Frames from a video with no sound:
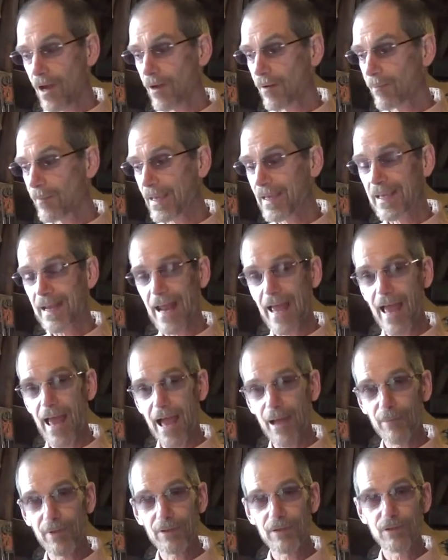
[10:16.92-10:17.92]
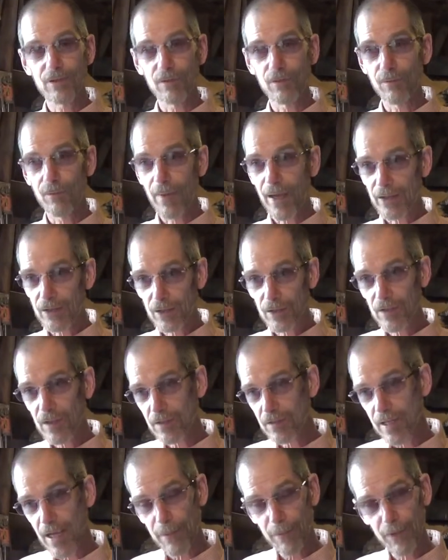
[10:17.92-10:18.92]
Make it a habit to measure the
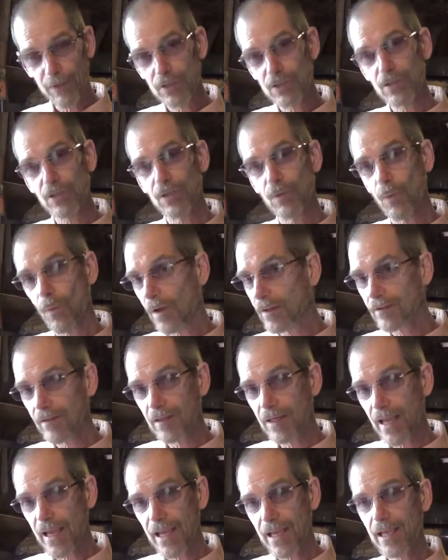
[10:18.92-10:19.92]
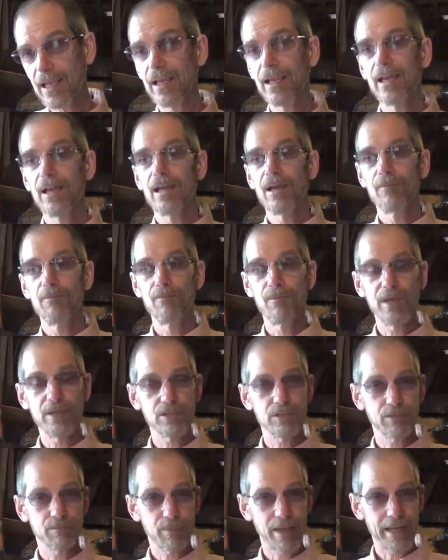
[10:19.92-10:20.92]
temperature once a day.
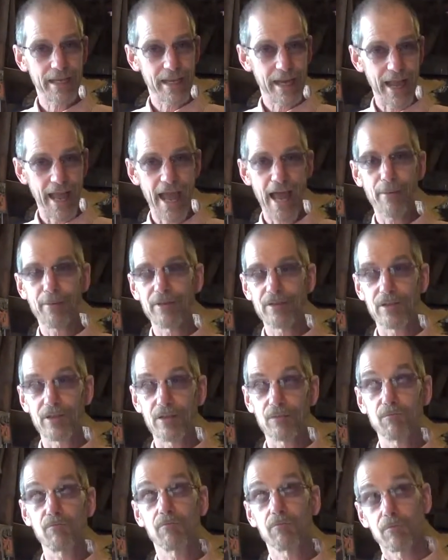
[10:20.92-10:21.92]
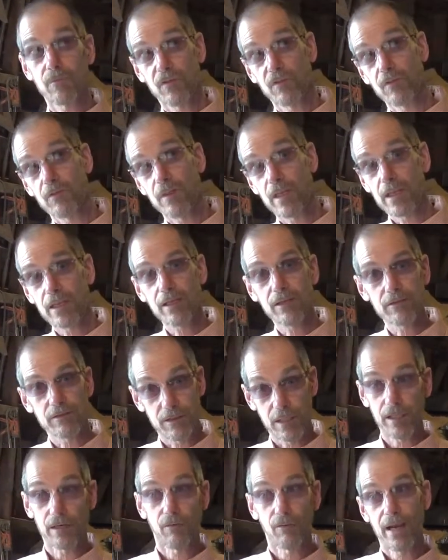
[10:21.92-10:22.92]
Make it a habit to think,
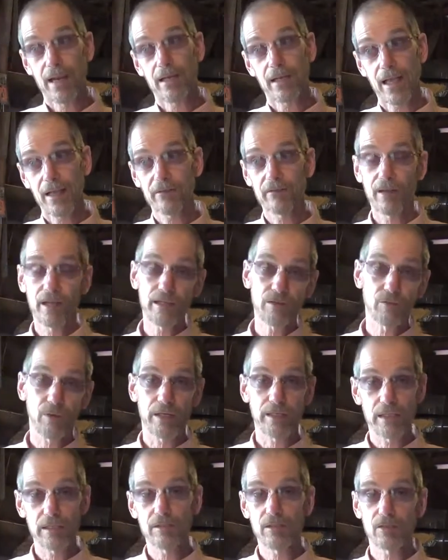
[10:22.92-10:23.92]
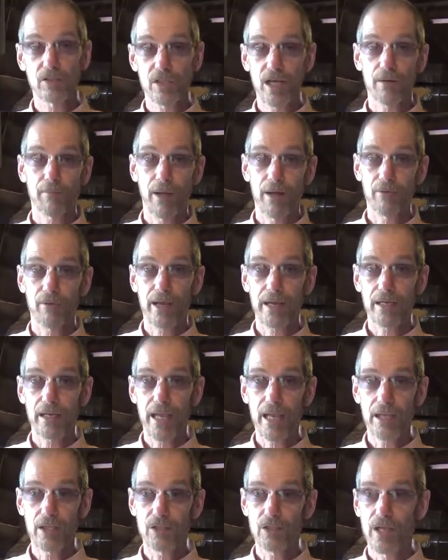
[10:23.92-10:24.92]
did it rain last night? Do I need to check my rain
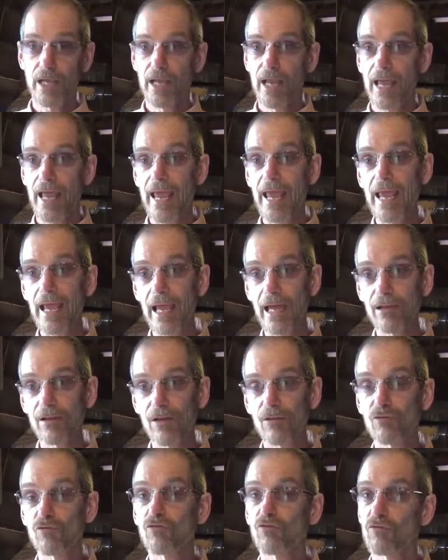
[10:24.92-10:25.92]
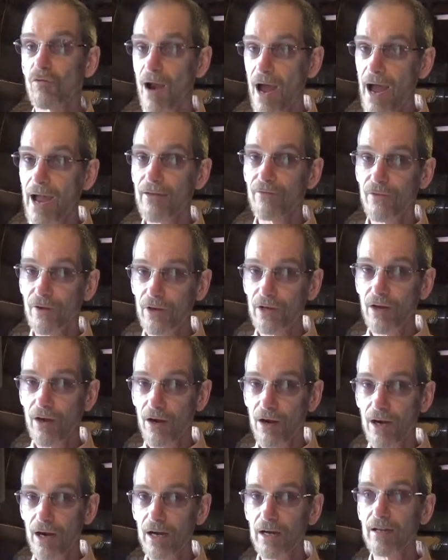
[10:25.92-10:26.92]
gauge? And try very
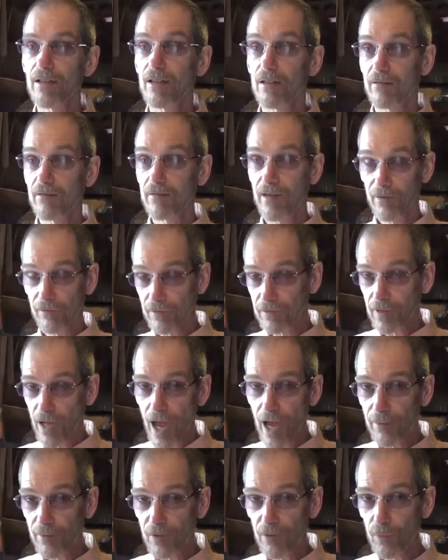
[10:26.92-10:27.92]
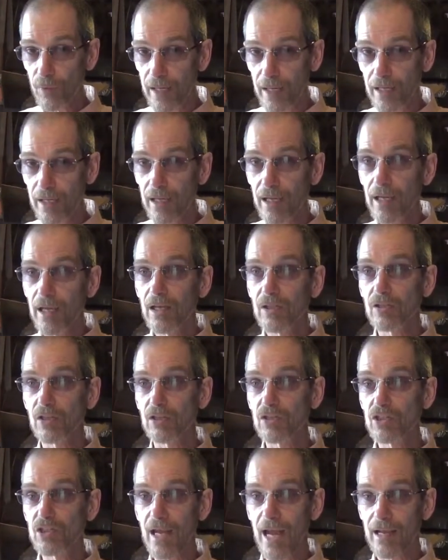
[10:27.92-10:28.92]
hard several times a week to
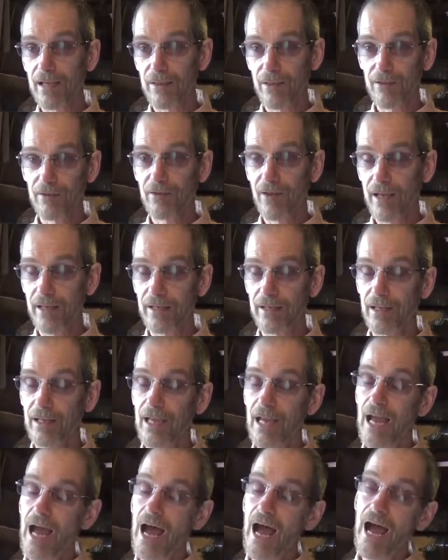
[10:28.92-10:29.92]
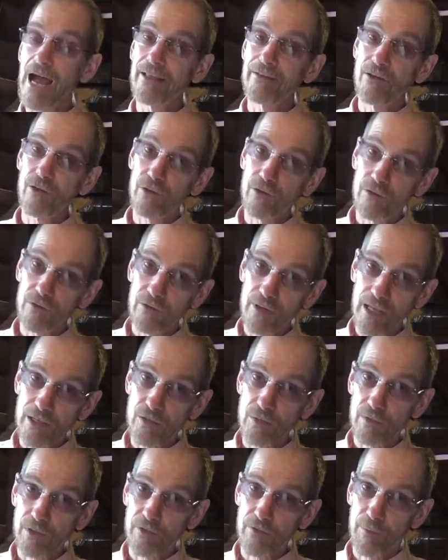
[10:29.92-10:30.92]
check the sun. I know your
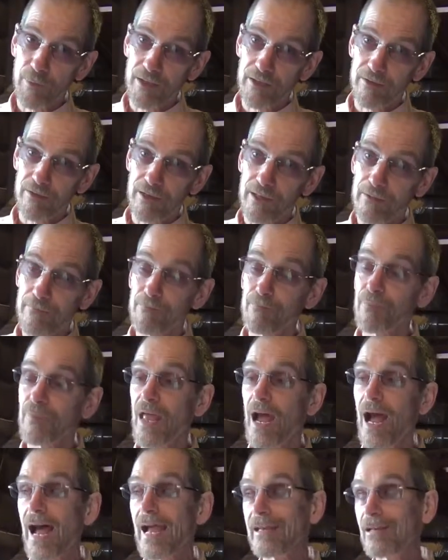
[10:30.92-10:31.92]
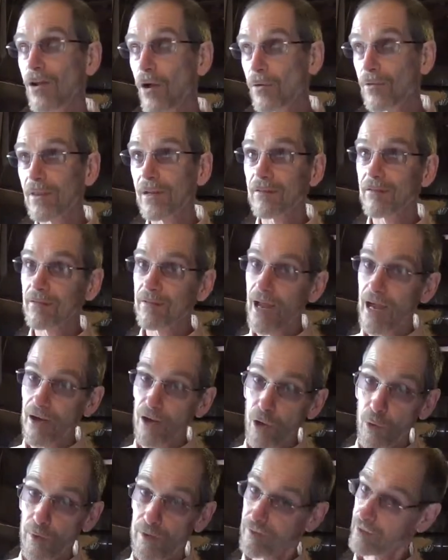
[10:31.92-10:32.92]
schedule is busy. I know that it's not
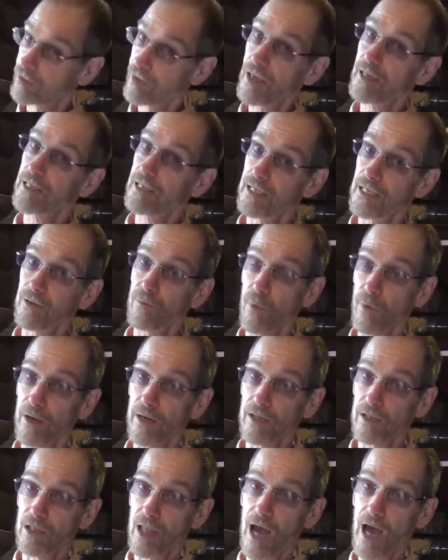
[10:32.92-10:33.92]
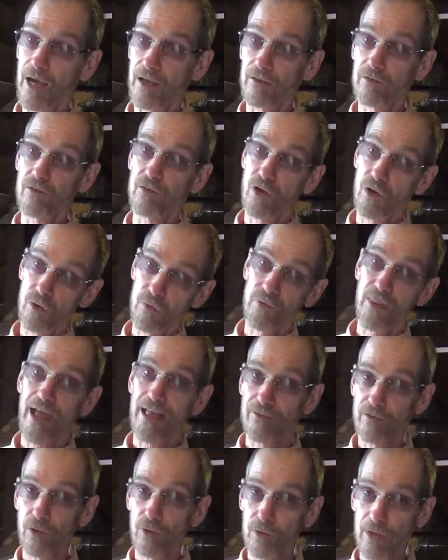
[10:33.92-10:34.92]
always sunny at 1 o'clock, so
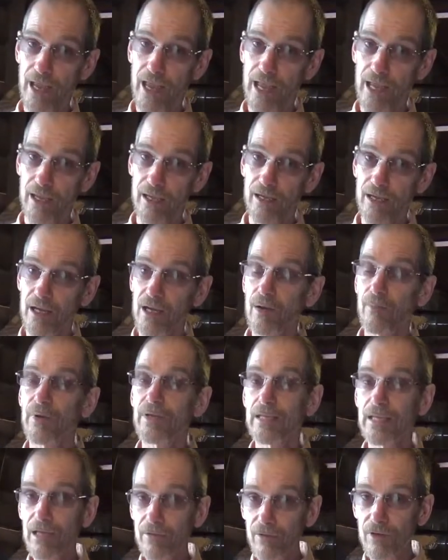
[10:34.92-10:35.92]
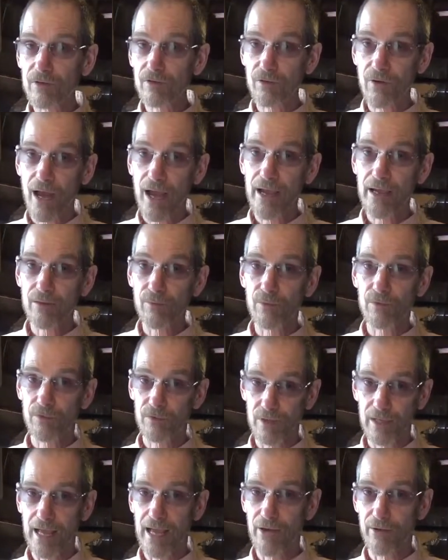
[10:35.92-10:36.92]
that's okay. But give it a try and we'll
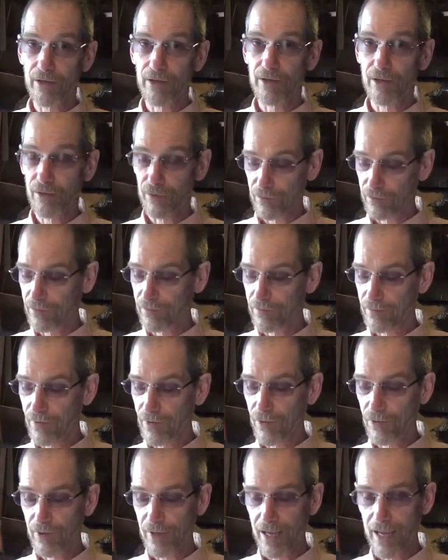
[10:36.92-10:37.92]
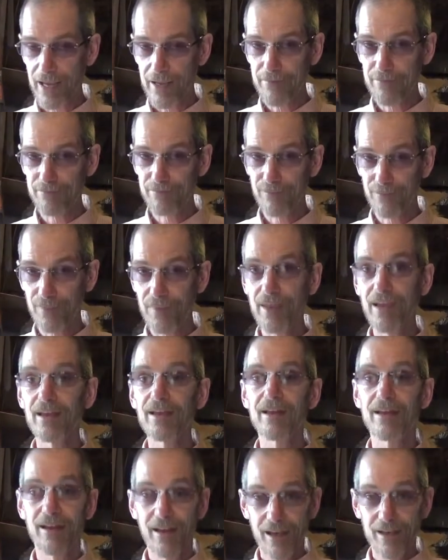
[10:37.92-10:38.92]
see how it goes. Okay?
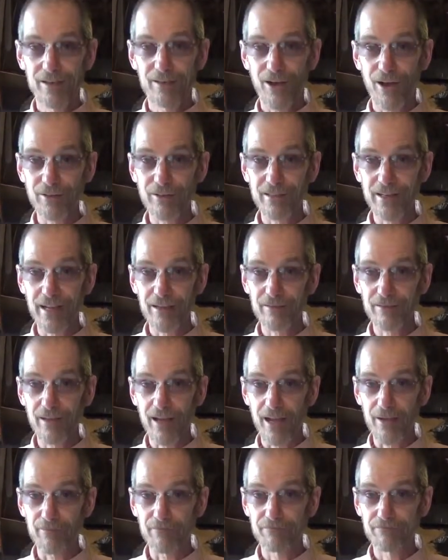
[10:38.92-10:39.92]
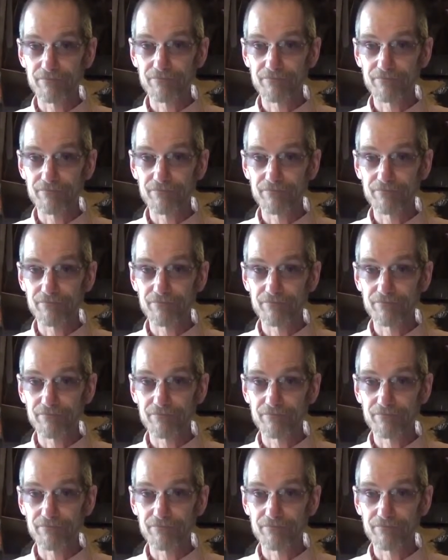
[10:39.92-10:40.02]
Talk to you next time.